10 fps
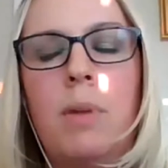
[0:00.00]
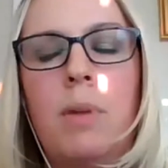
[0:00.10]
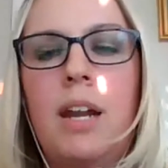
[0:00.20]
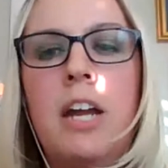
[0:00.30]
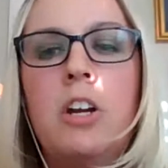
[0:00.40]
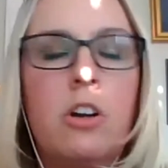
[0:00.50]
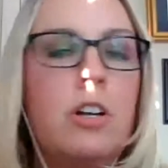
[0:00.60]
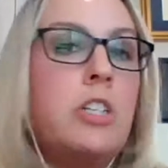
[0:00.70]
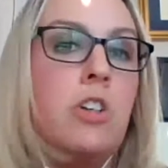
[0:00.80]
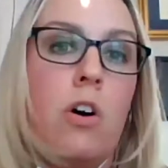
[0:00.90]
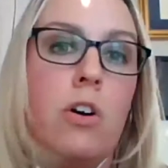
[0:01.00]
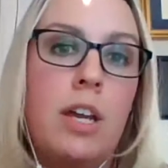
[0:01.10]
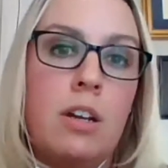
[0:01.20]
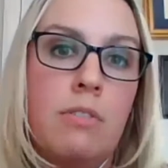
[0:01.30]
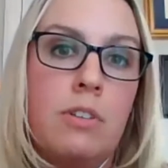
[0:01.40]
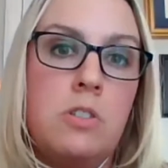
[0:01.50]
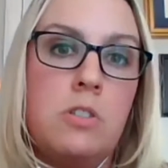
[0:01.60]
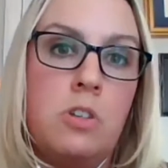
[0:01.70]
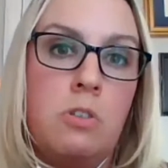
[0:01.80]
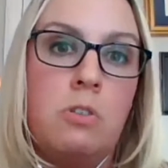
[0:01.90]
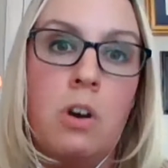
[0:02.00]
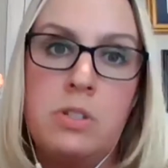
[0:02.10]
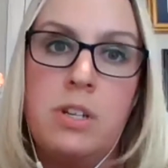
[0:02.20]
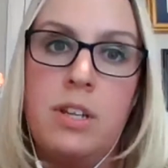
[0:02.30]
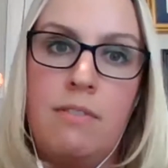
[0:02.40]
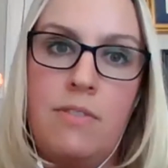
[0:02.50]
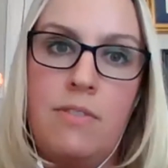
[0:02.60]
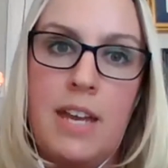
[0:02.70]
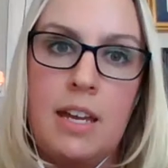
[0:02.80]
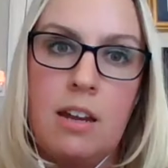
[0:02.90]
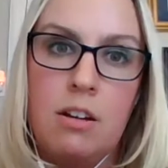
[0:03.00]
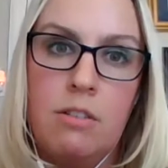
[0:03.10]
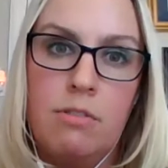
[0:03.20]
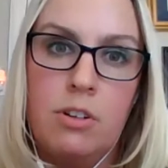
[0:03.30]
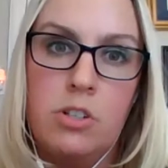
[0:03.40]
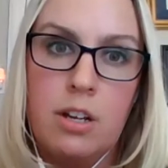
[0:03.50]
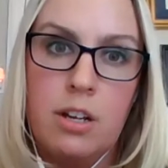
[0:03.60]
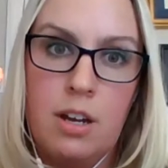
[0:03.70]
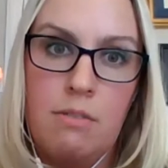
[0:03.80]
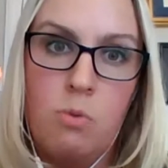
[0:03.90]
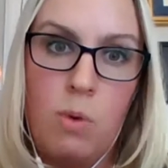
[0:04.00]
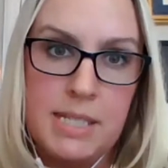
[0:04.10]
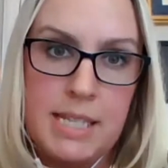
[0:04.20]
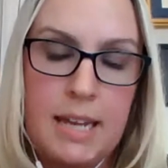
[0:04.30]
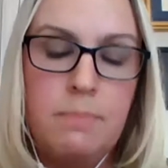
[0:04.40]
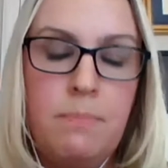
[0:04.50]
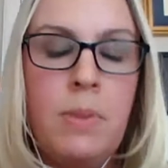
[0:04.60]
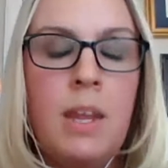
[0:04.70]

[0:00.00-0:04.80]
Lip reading: But I encourage all caregivers to go to that vacaregiver.gov website.